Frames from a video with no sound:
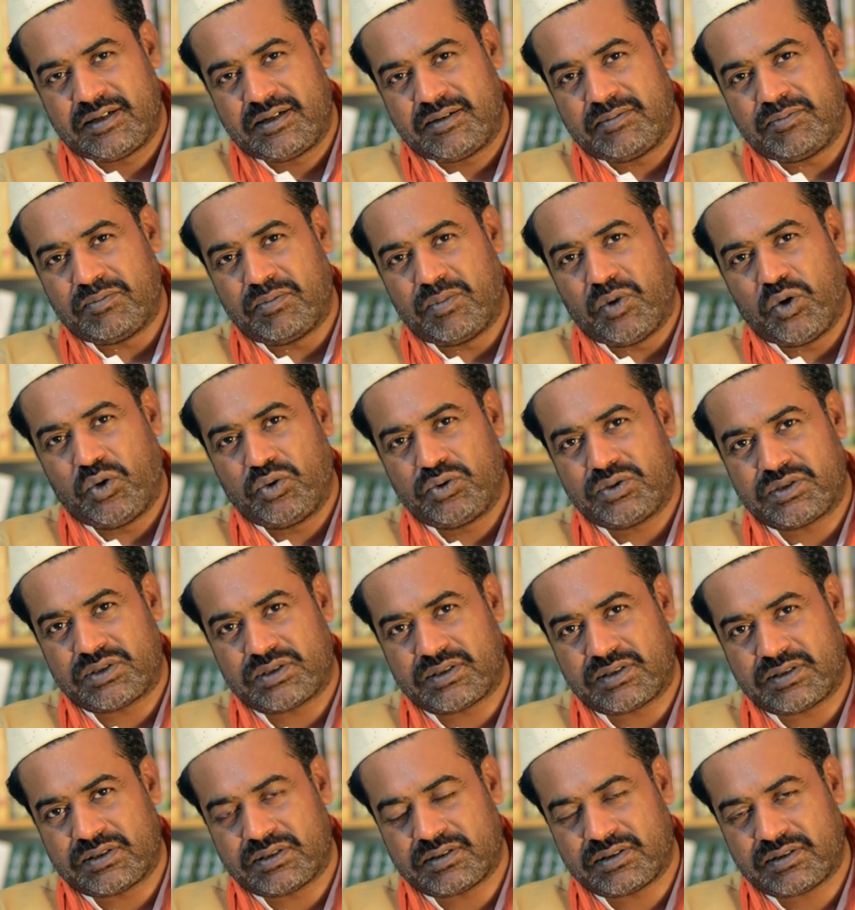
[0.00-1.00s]

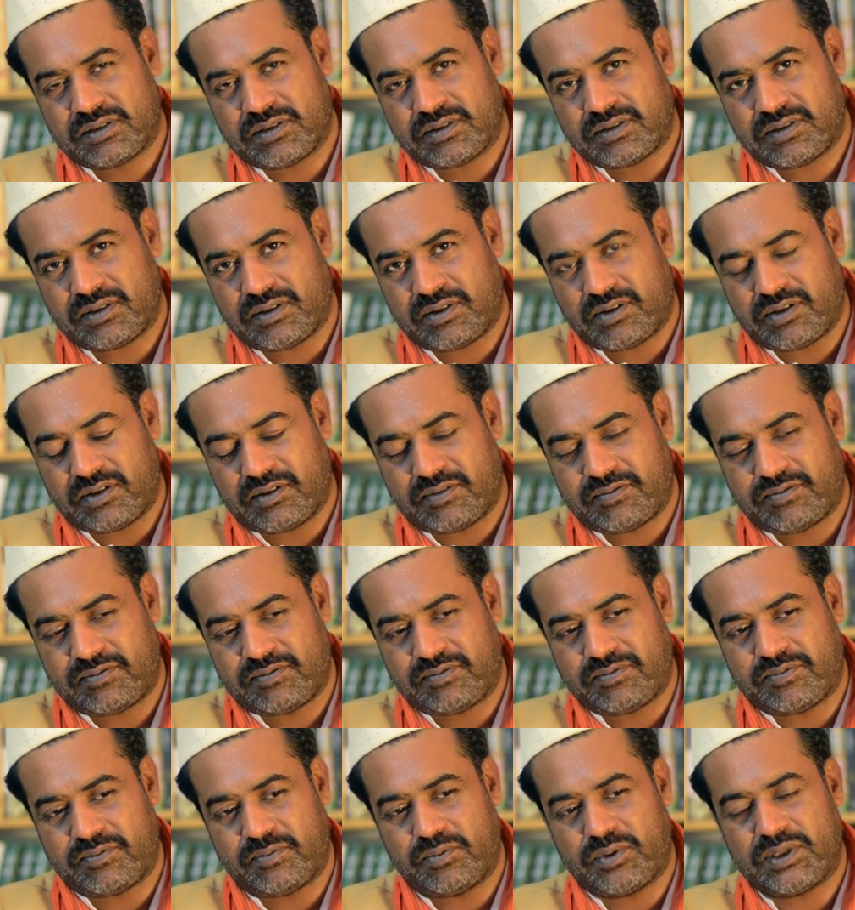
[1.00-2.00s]
most of
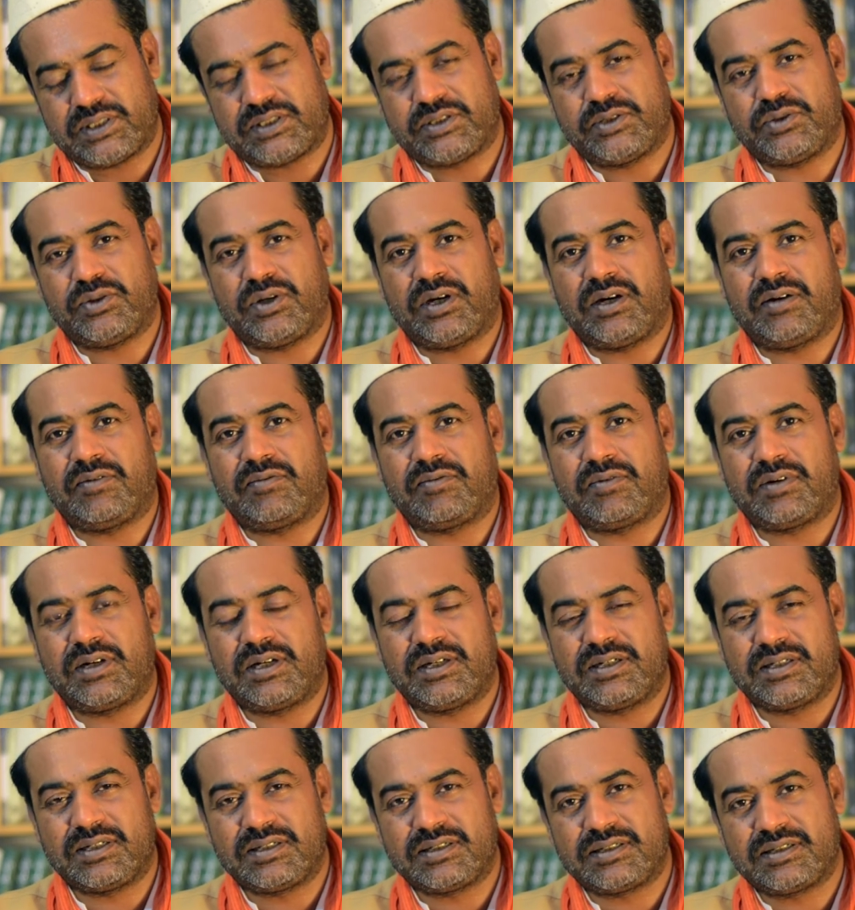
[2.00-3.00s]
what you have
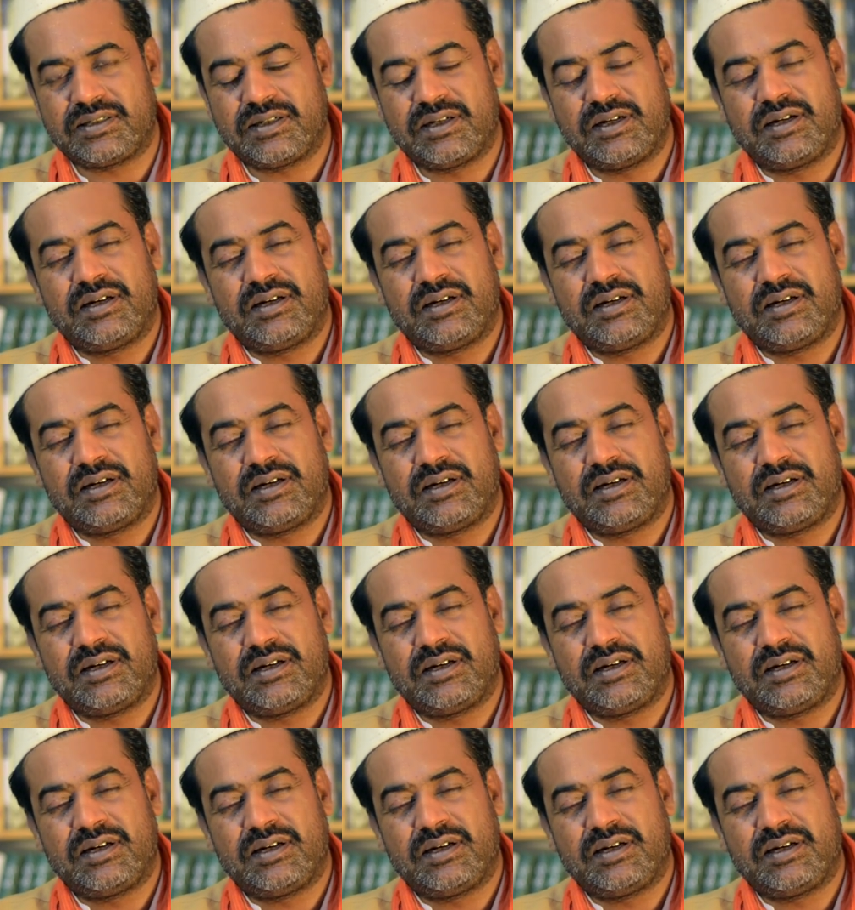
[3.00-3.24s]
learned